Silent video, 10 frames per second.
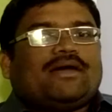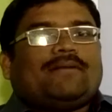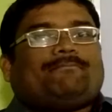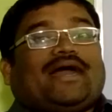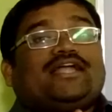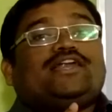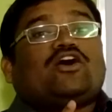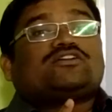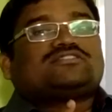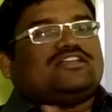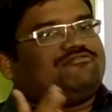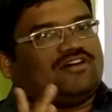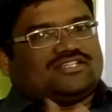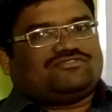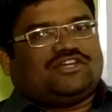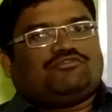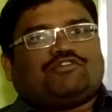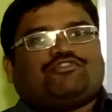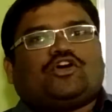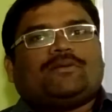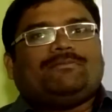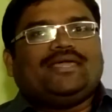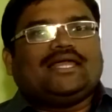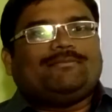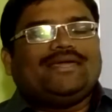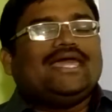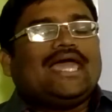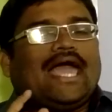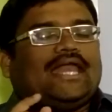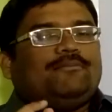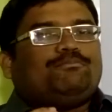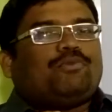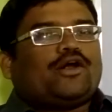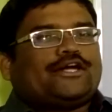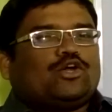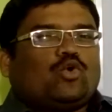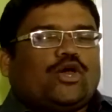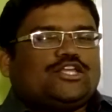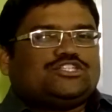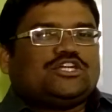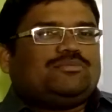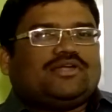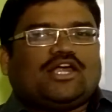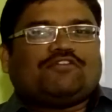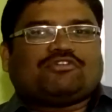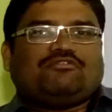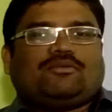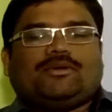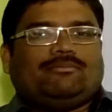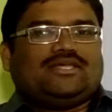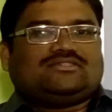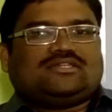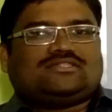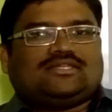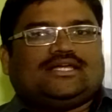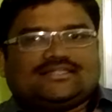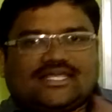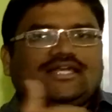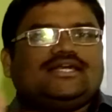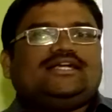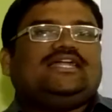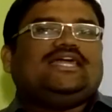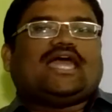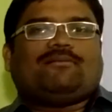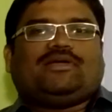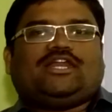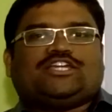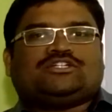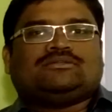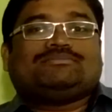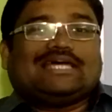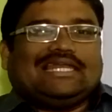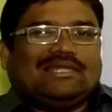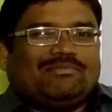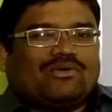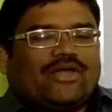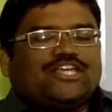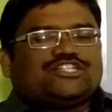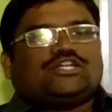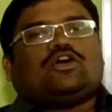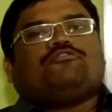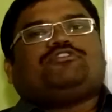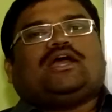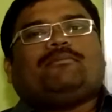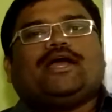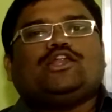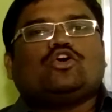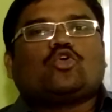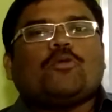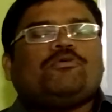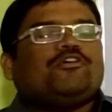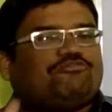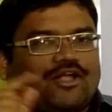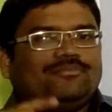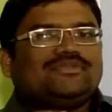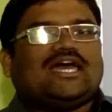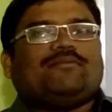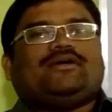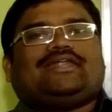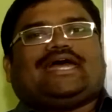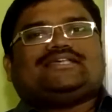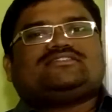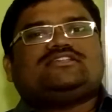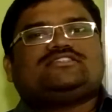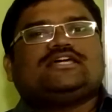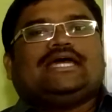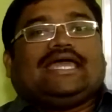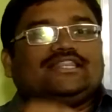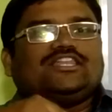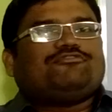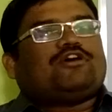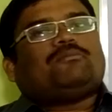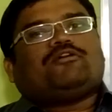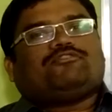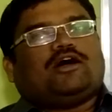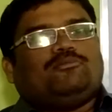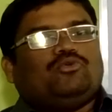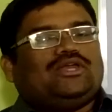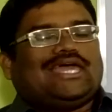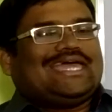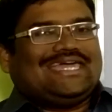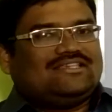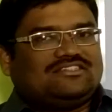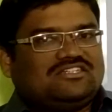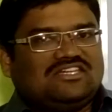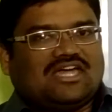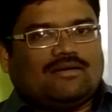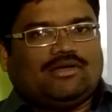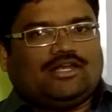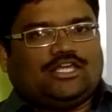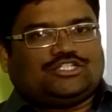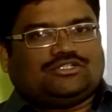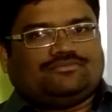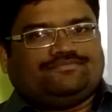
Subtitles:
by pyridoxal phosphate, what we call PLP, an important coenzyme derived from vitamin B6. Then deamination, the liberation of the amino group from the amino acids in the form of ammonia is deamination.